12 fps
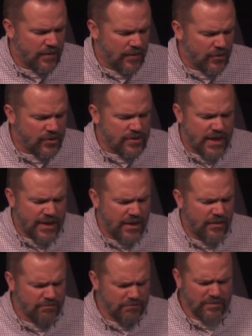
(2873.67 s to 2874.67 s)
There's not an
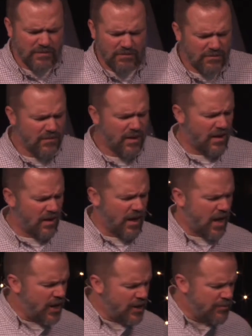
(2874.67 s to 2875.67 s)

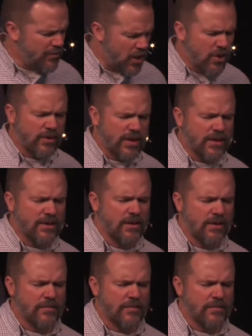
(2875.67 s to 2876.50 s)
unbroken,